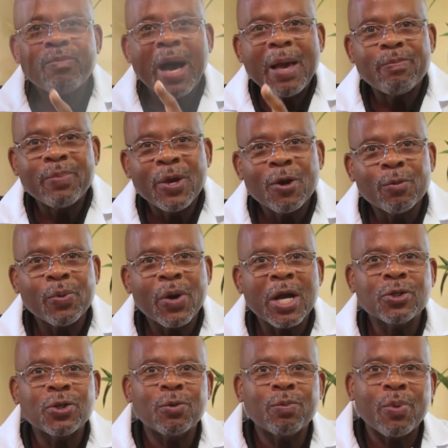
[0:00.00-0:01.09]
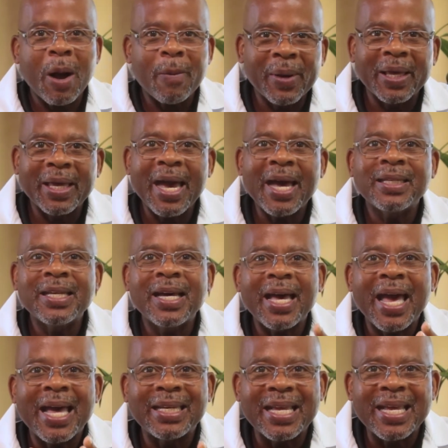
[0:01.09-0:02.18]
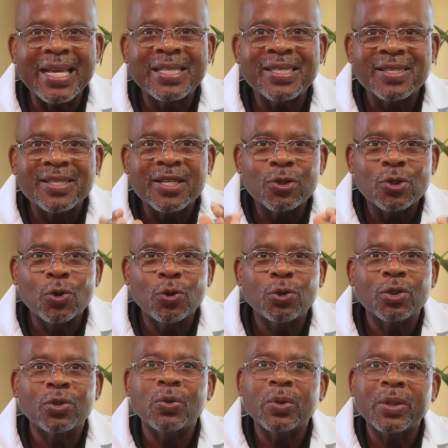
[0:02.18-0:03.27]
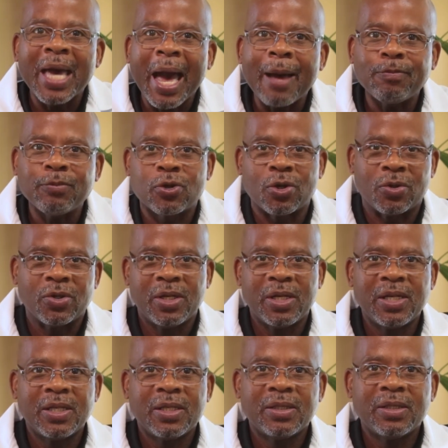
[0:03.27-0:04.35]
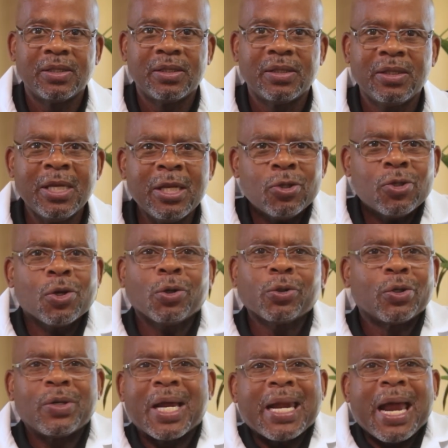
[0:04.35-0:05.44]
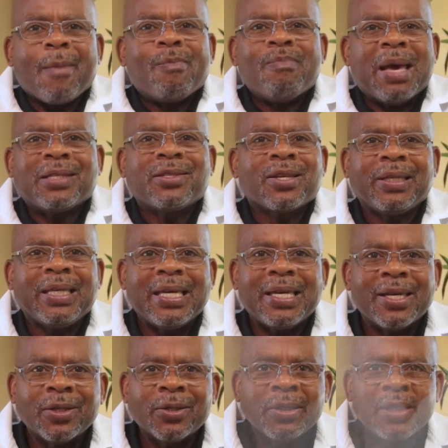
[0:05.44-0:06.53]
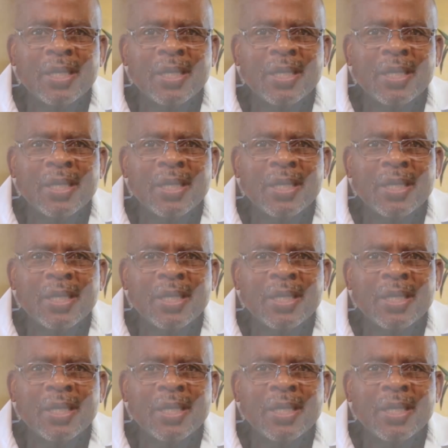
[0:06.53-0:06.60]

by peer pressure, propaganda, and institutional capture. These children are not mentally ill,